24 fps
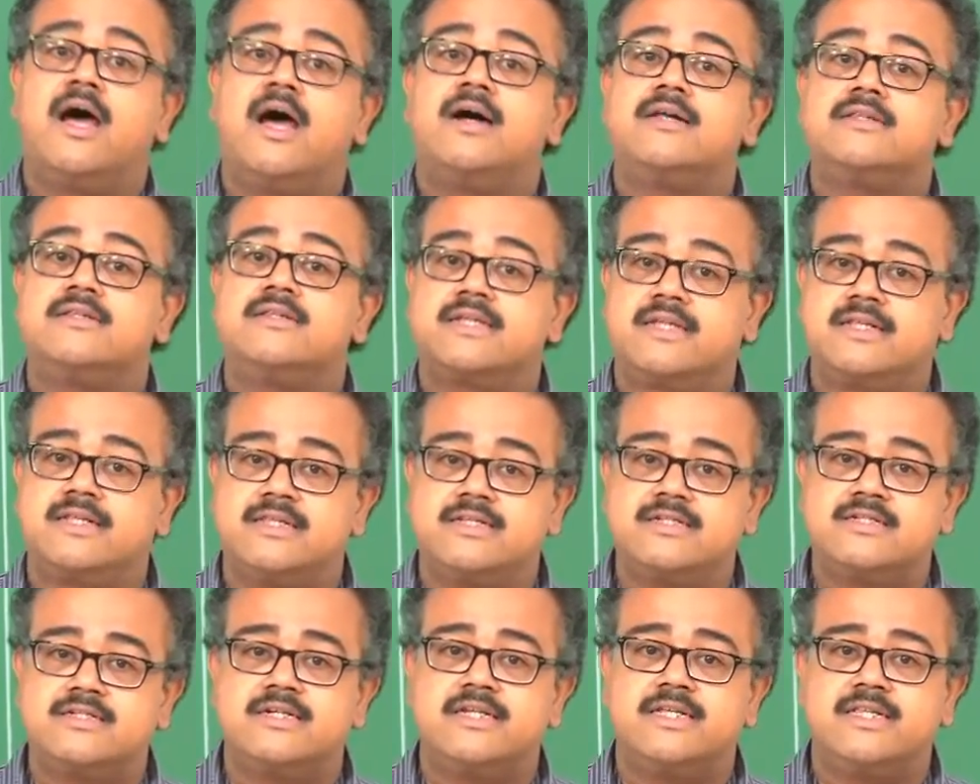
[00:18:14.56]
the
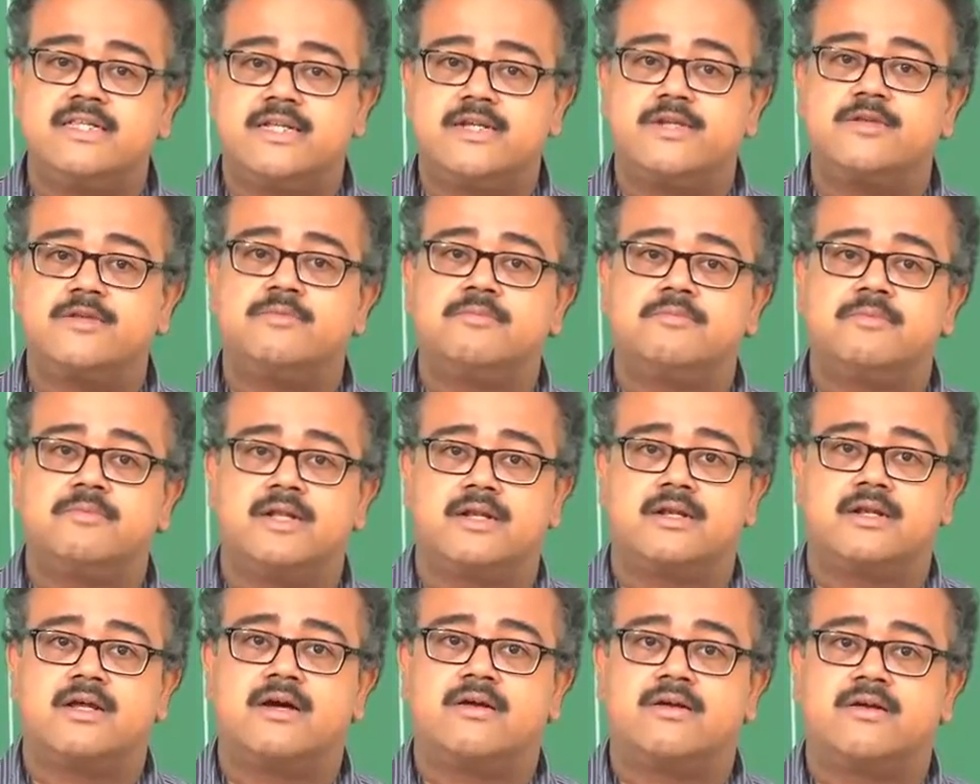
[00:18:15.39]
tree that you
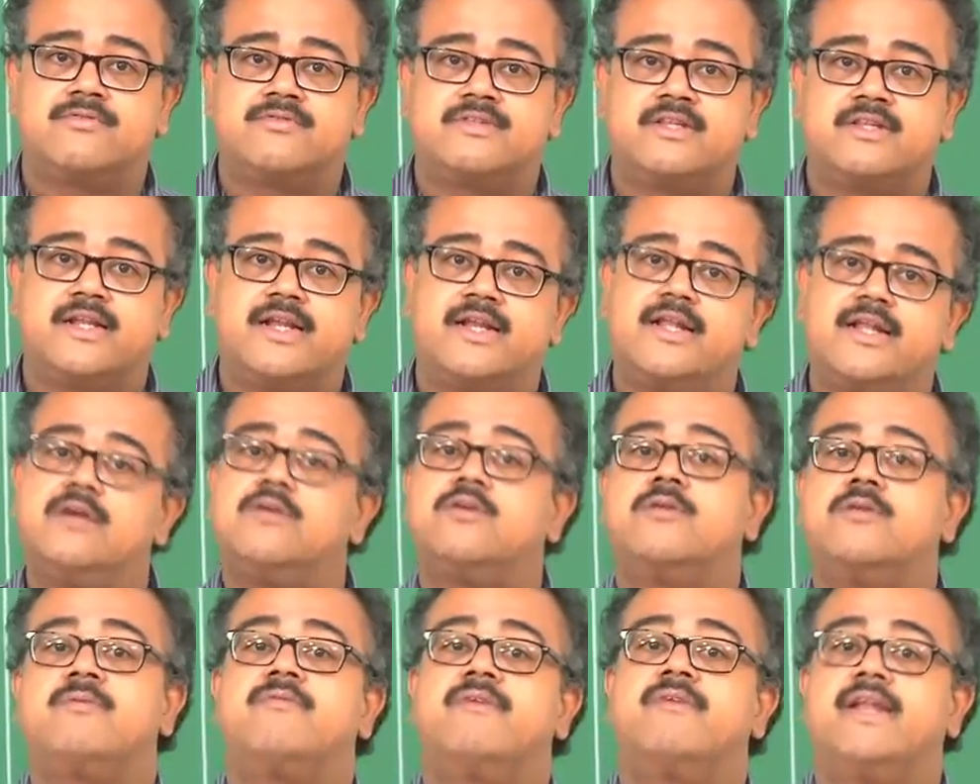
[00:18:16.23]
build out of the data
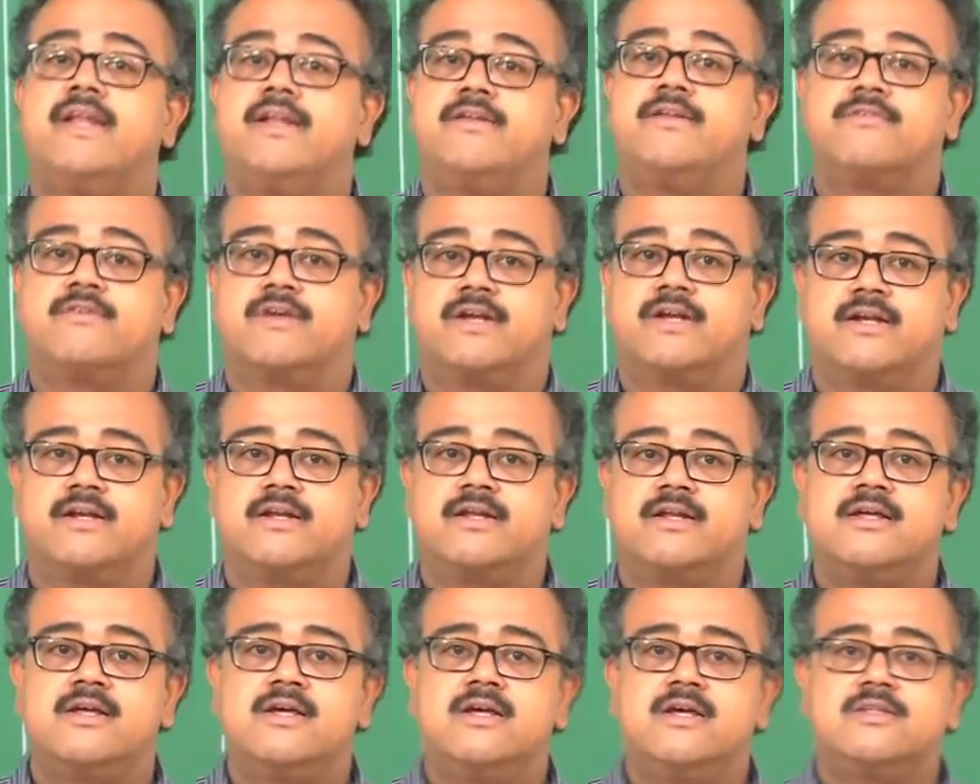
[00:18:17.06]
could be very different.
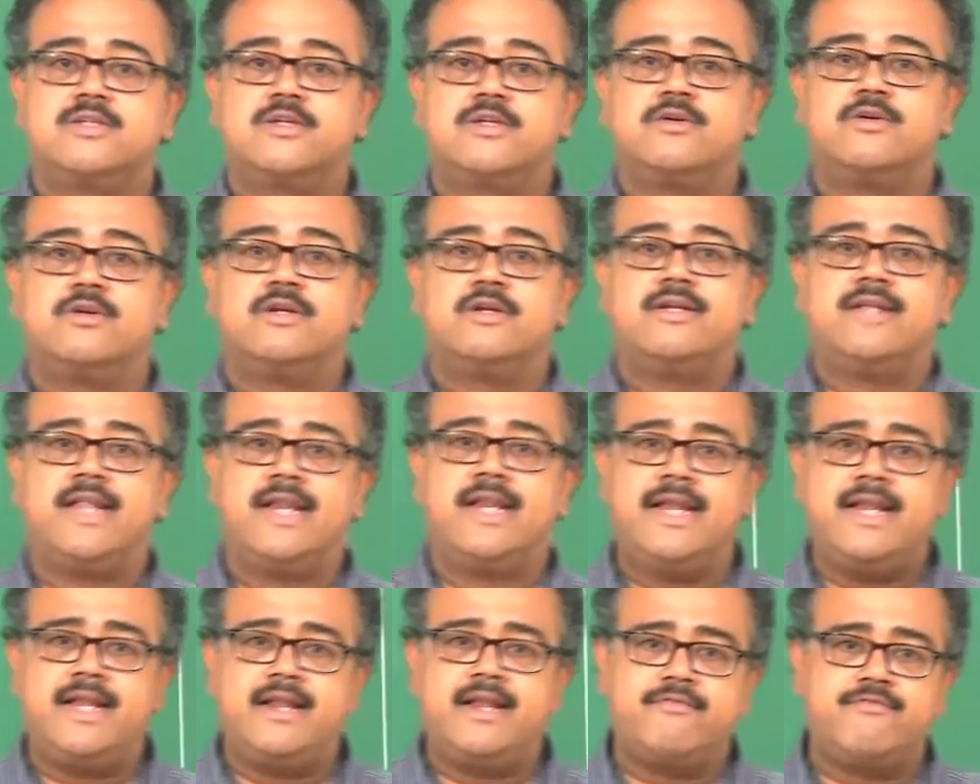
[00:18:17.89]
So, you could
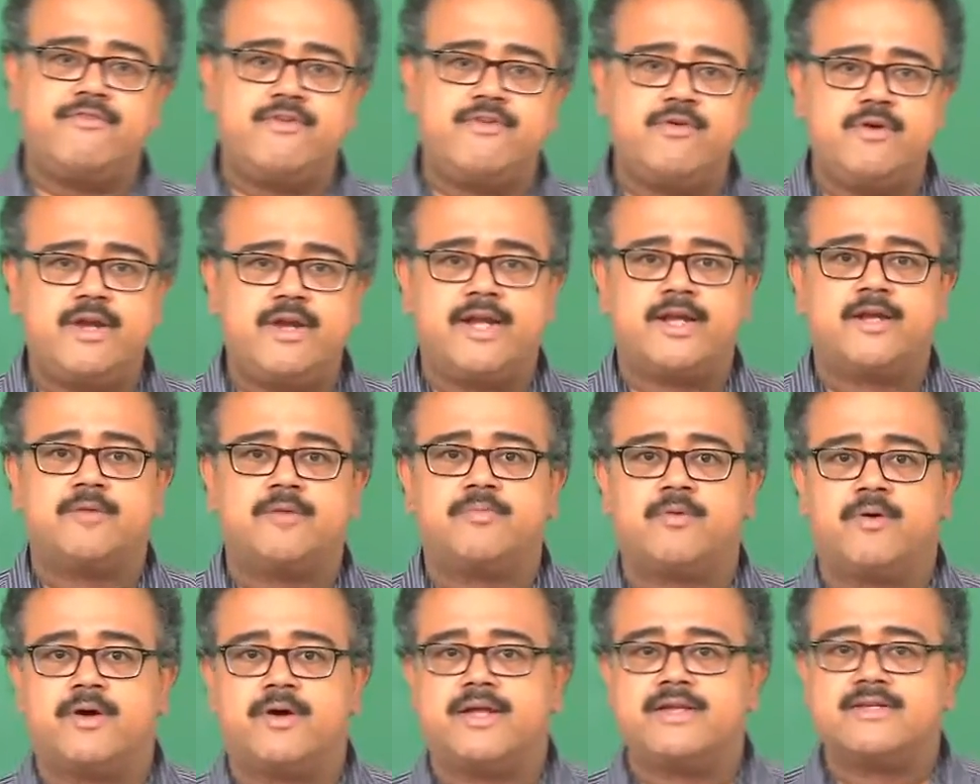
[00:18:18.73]
delete a few data
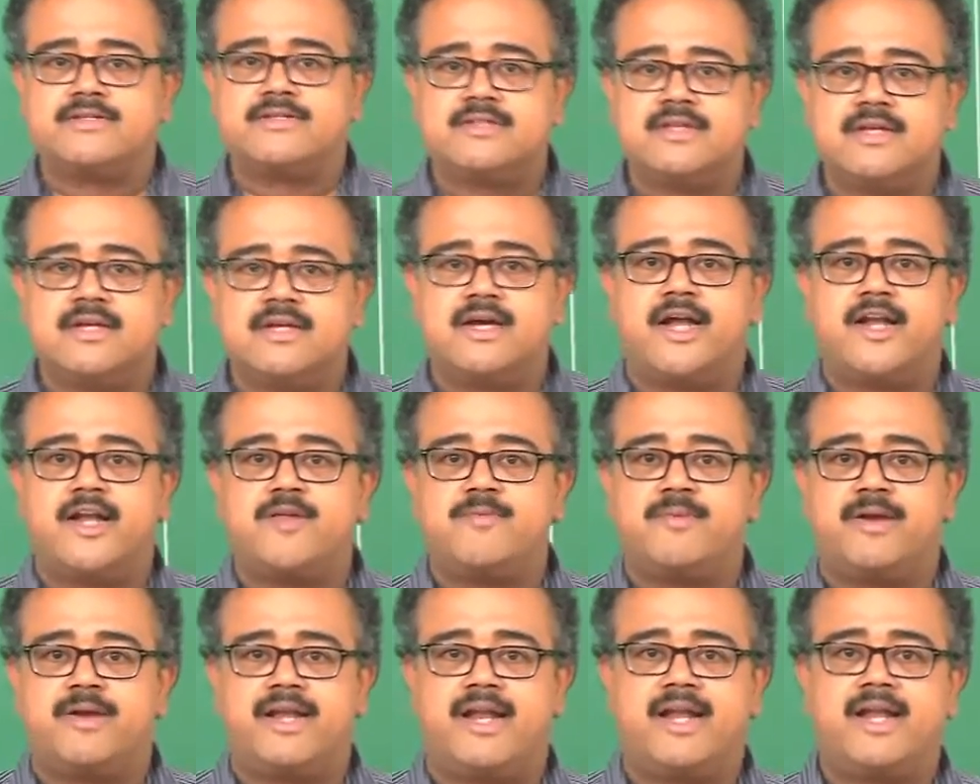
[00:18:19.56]
points and you
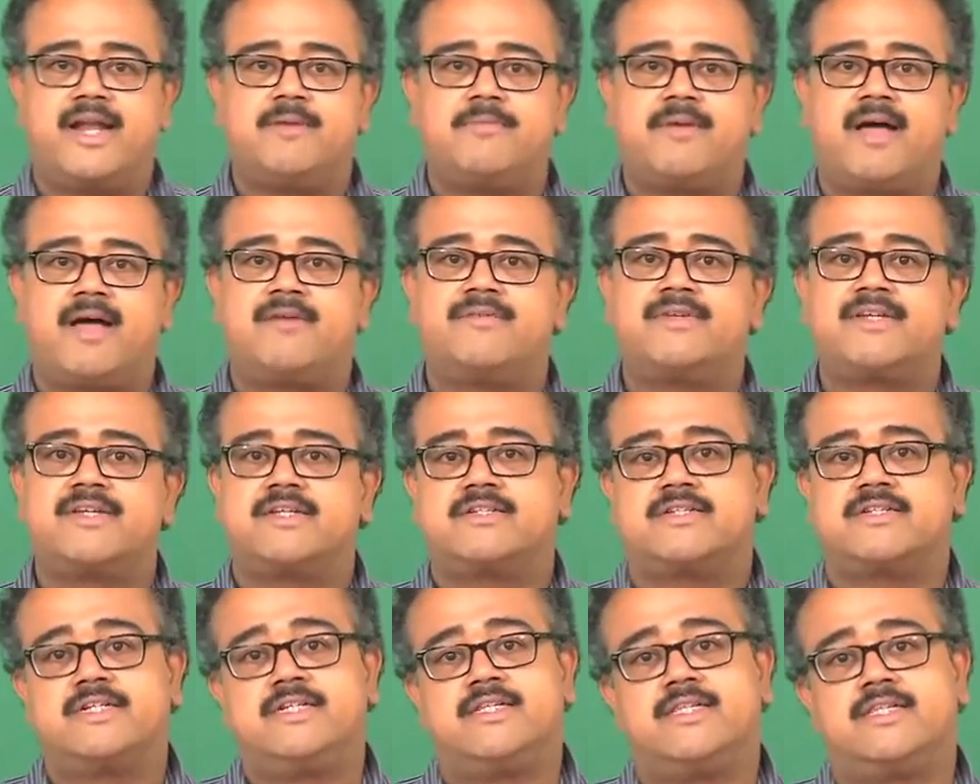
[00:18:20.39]
might end up having a
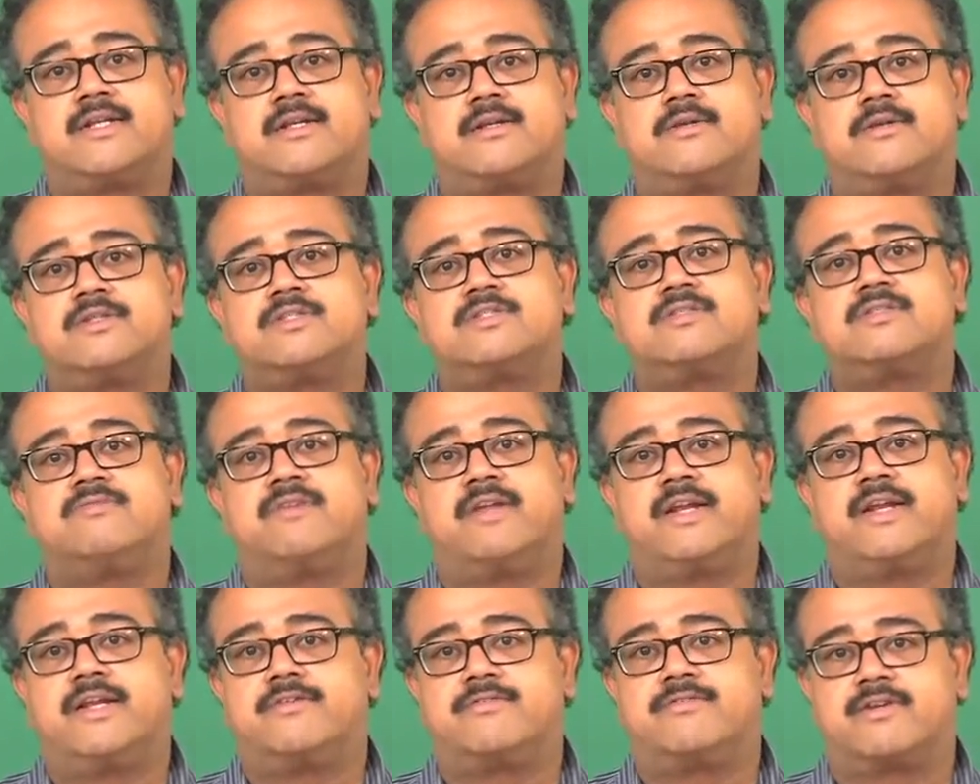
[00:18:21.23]
tree that looks
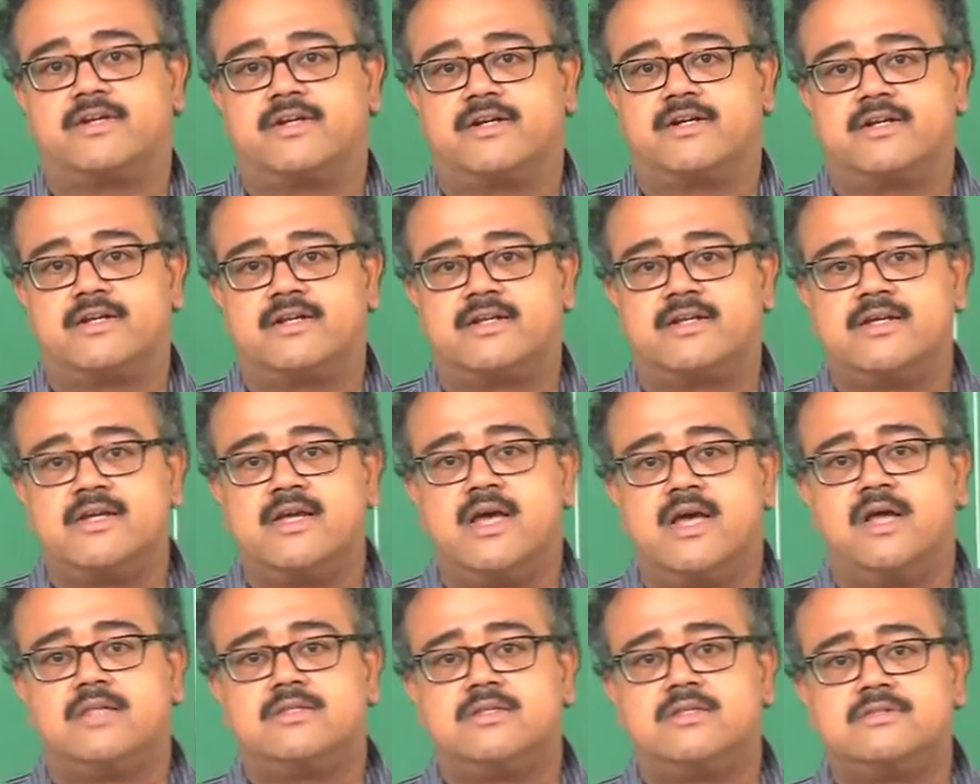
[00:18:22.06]
very different.
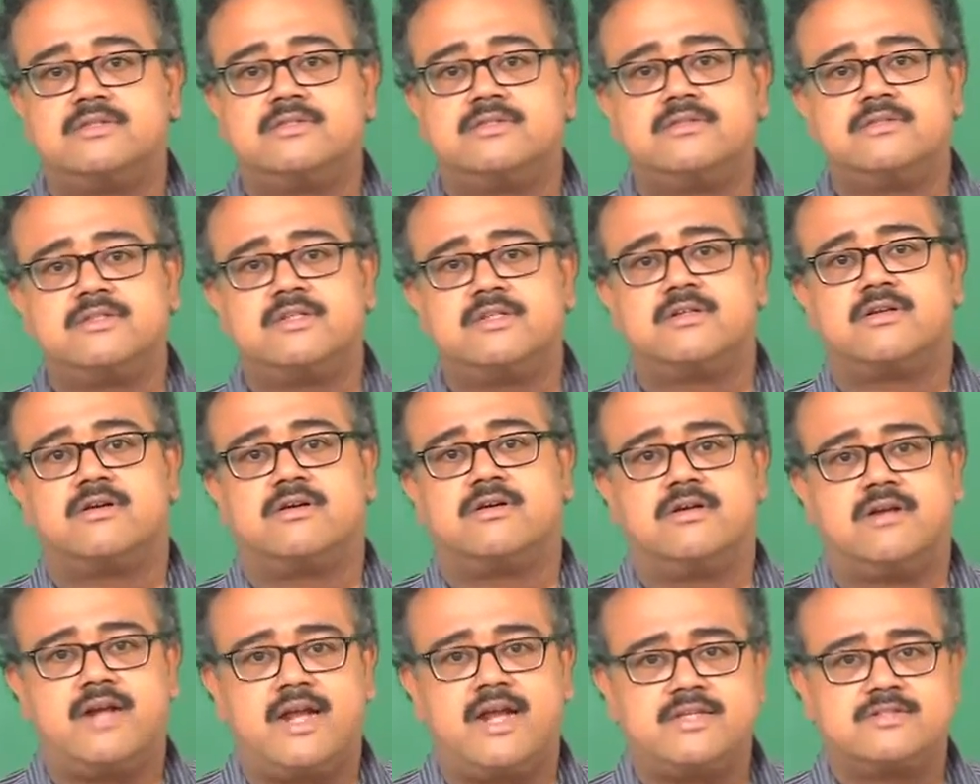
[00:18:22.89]
So, this is in
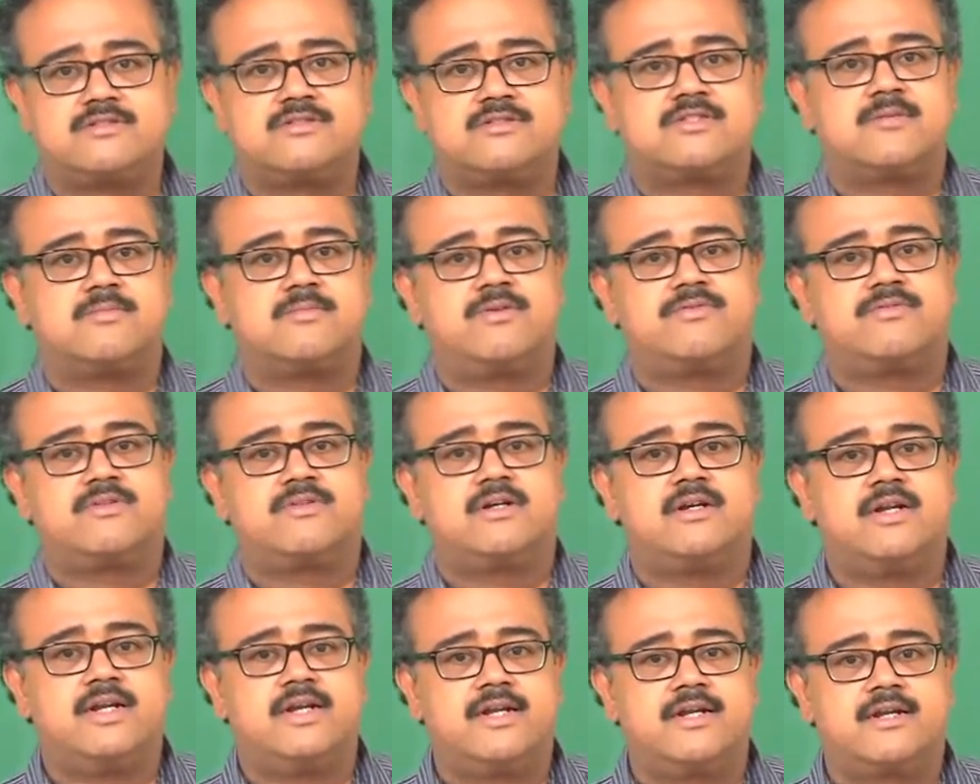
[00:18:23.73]
contrast to some of the
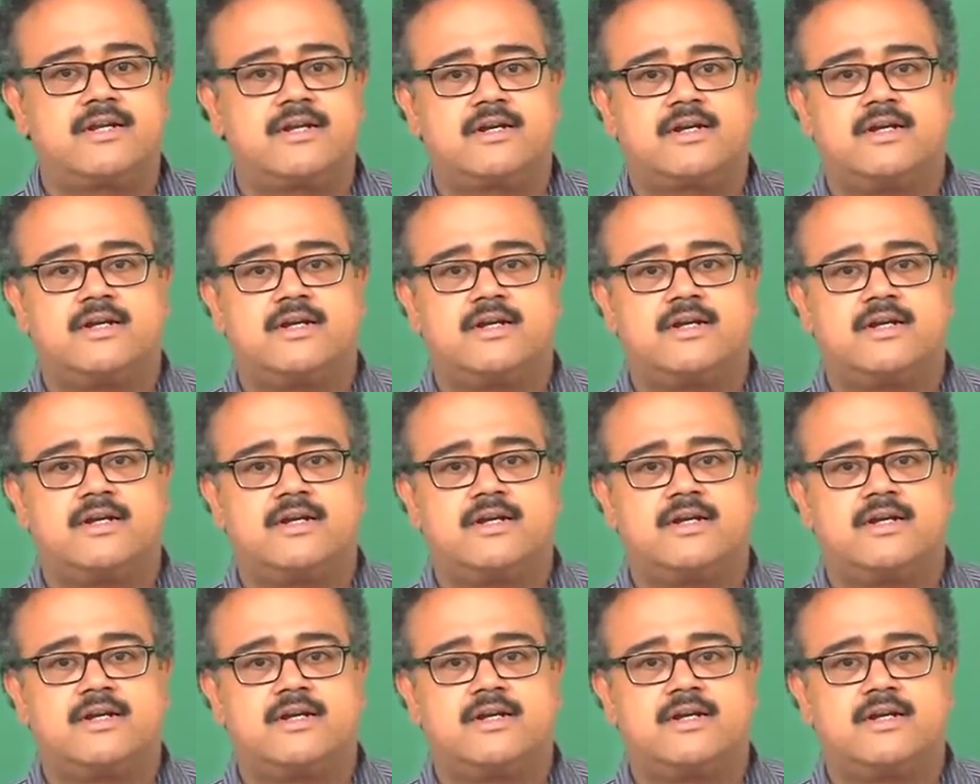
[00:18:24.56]
earlier